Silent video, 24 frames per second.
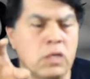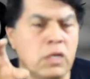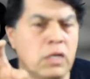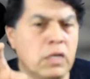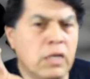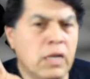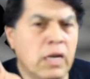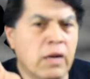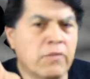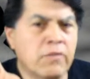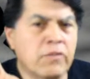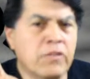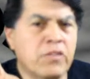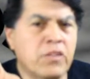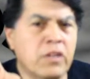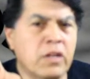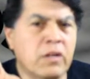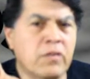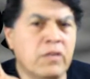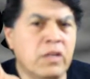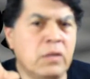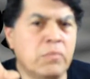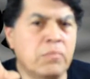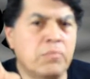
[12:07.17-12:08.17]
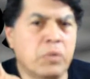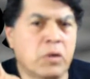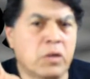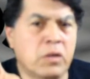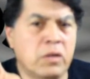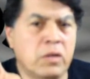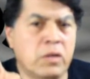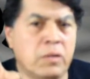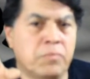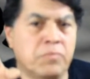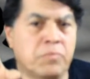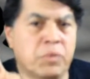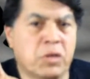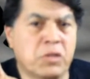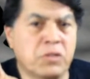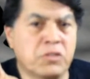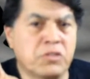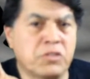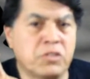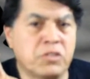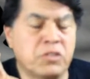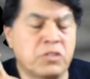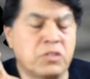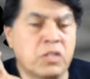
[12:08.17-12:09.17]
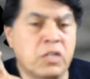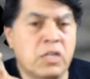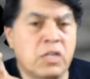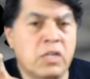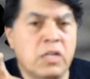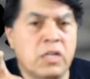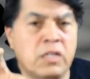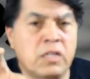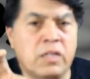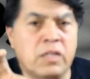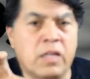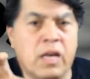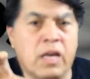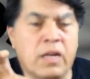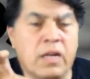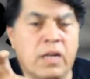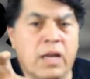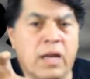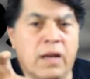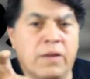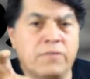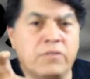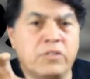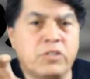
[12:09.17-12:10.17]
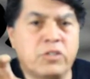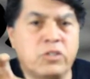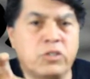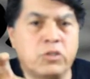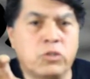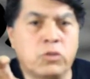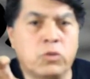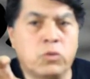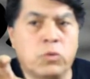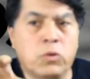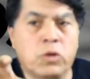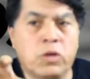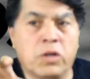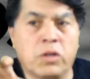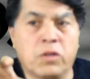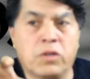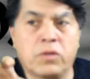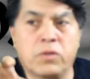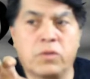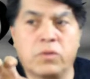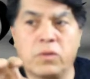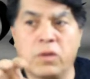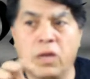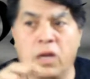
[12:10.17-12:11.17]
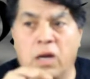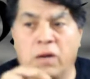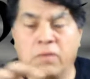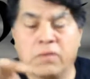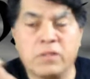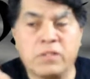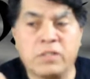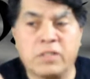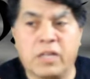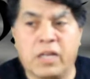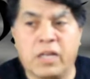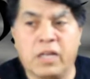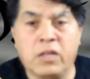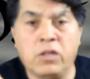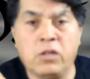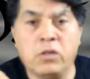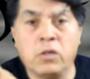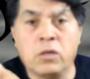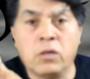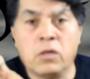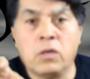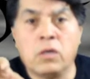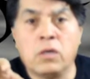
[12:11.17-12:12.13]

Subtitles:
and everything impulses that have to do with everyday